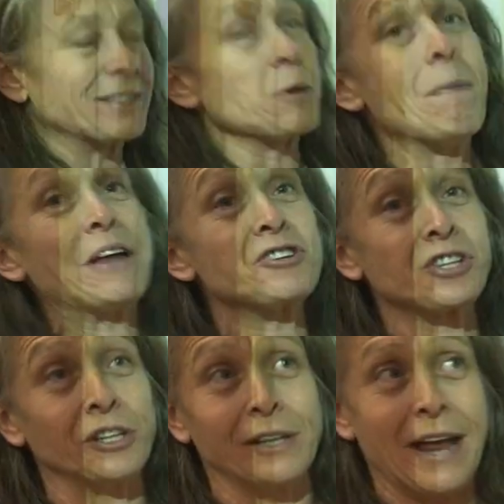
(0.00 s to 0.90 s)

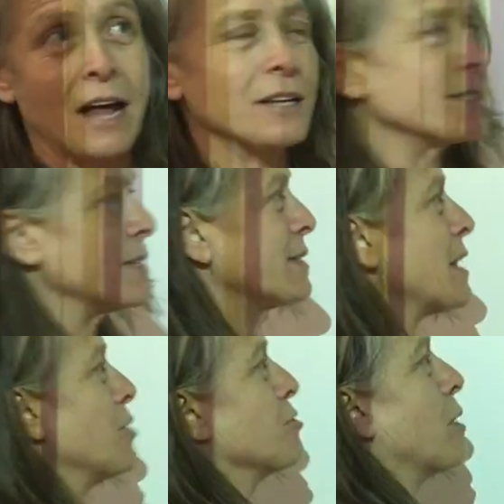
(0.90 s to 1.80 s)
dimensional analysis,
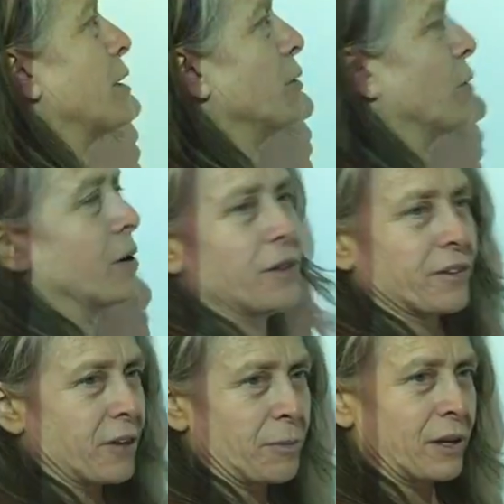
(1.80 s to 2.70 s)
that dreaded word that
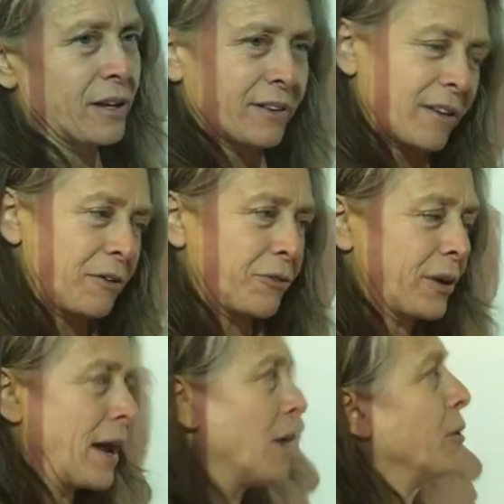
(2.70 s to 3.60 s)
so many kids
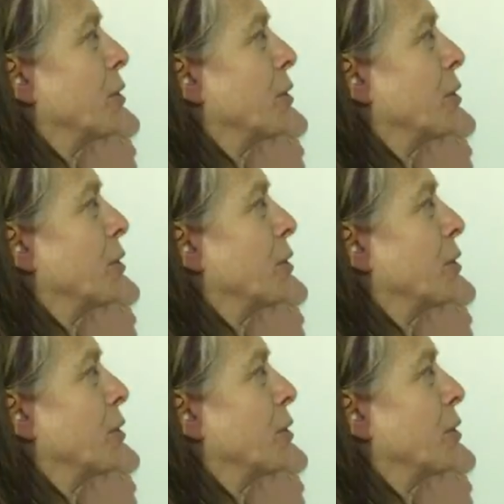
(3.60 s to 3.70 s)
freak out